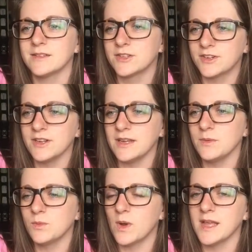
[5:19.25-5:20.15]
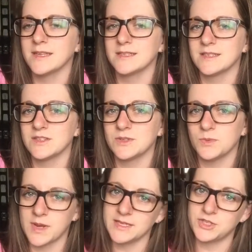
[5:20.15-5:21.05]
Learning what
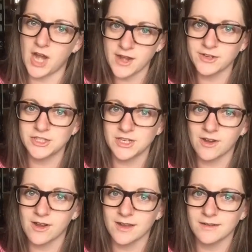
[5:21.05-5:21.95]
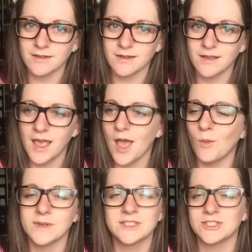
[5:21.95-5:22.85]
to waste your energy on
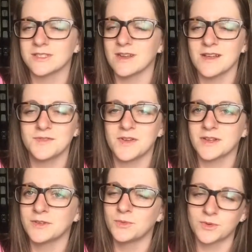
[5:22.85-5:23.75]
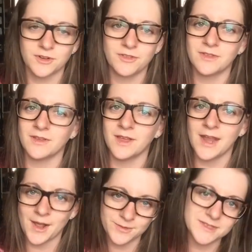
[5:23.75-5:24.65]
and what's just not fucking worth an
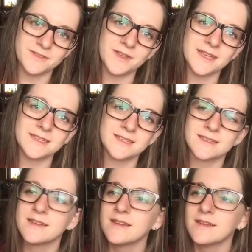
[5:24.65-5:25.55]
ounce of it.